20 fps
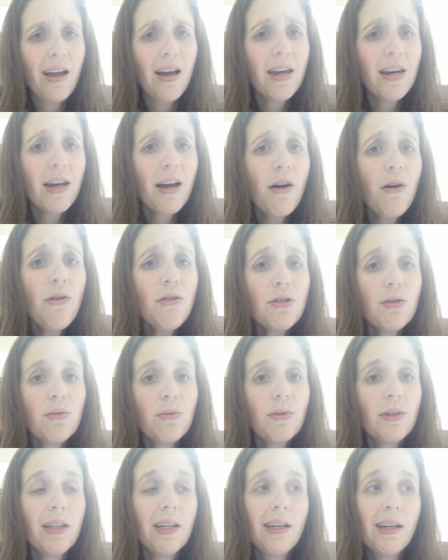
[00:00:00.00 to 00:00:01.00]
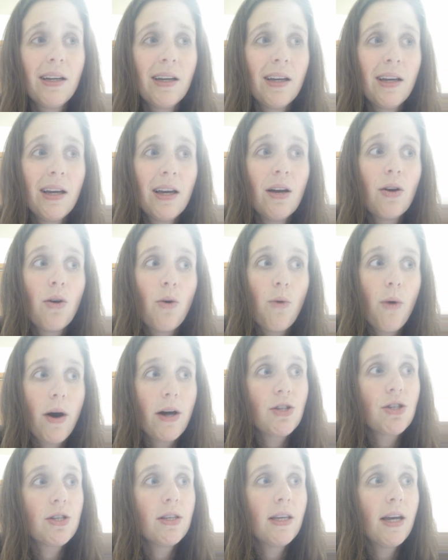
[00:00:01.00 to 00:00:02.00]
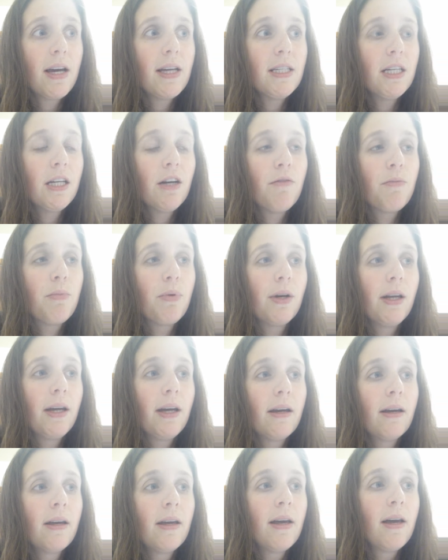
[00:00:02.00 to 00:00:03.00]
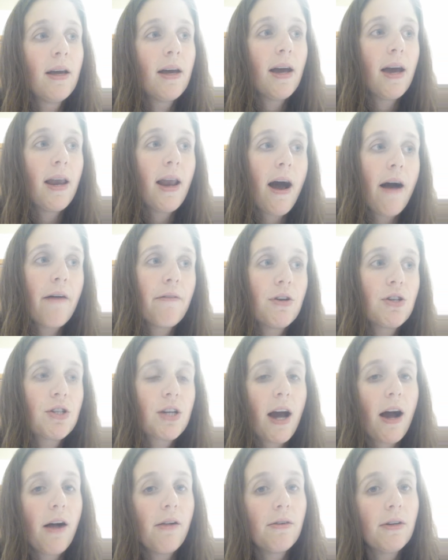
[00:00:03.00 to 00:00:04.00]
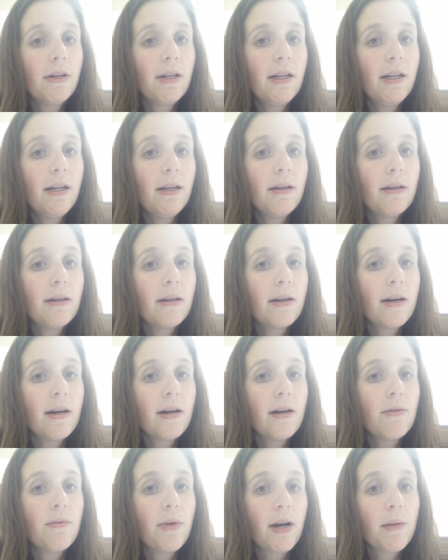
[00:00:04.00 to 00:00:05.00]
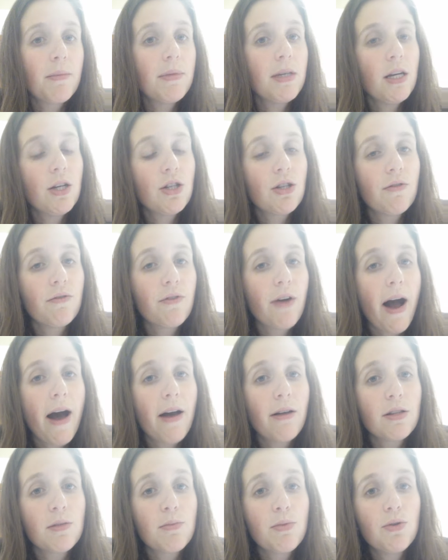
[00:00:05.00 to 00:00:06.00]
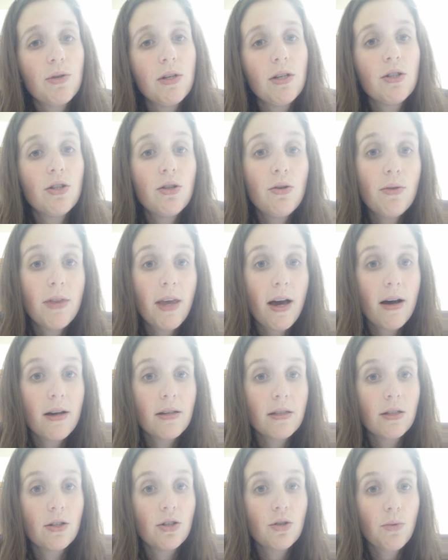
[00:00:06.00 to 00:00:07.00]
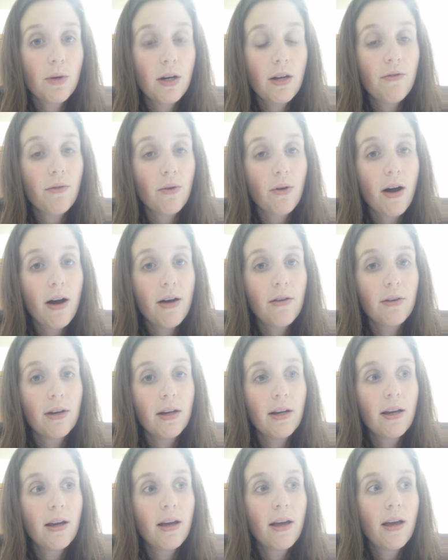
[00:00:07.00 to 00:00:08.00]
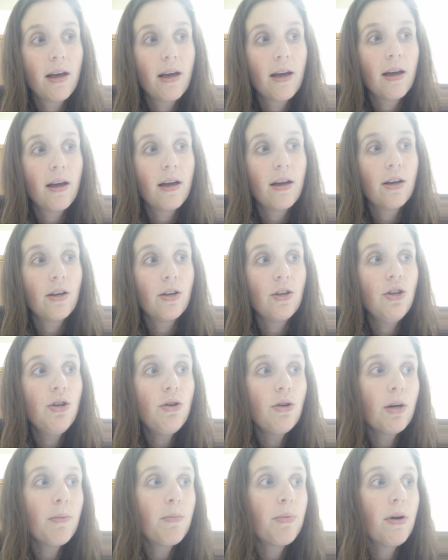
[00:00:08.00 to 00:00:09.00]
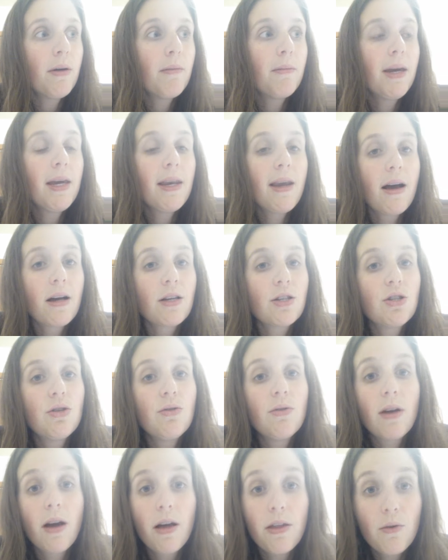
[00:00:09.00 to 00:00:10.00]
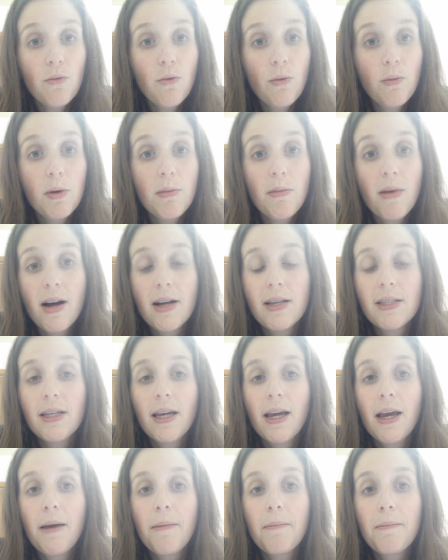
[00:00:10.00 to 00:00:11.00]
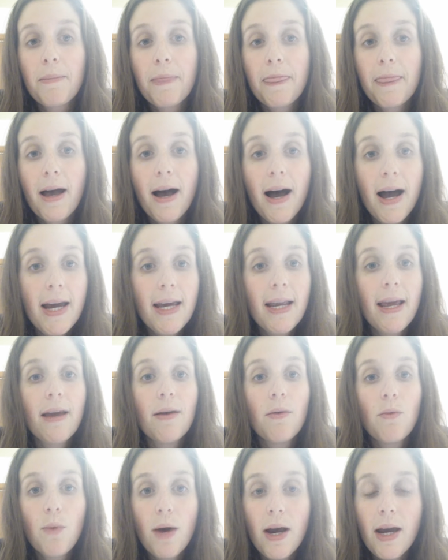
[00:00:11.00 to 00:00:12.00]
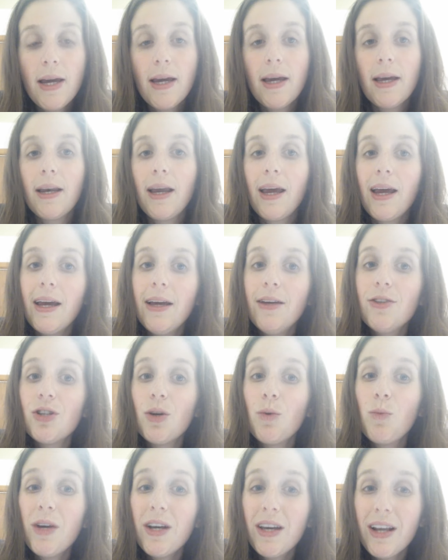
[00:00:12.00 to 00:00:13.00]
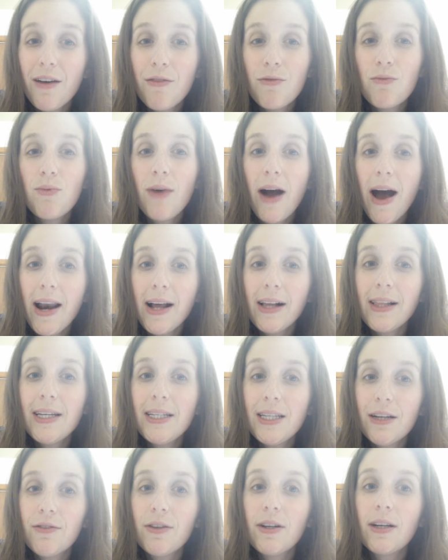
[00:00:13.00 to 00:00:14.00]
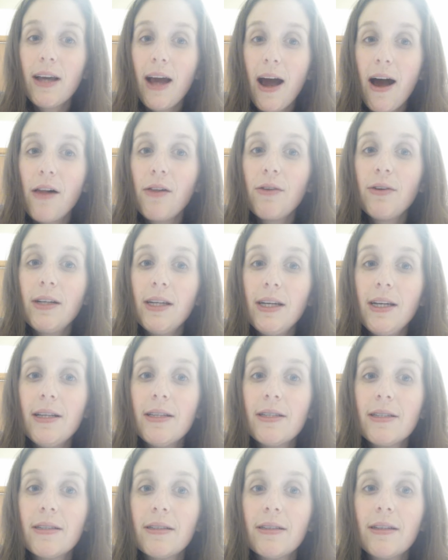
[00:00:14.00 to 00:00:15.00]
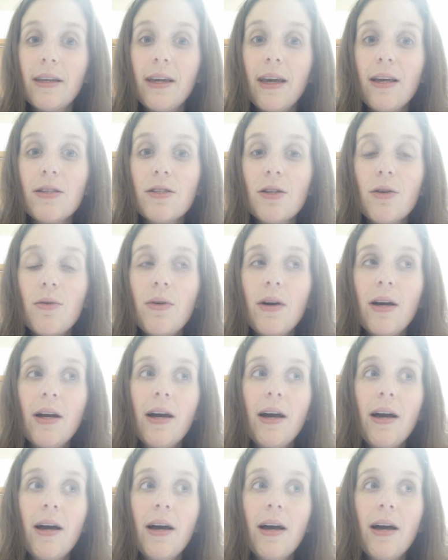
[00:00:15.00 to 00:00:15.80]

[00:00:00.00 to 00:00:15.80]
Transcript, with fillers: And I also really question the idea of putting an average calorie recommendation for adults between 2,000 and 2,400. You could put me next to another woman my same height and weight and age, and we could have radically different calorie needs. Okay, so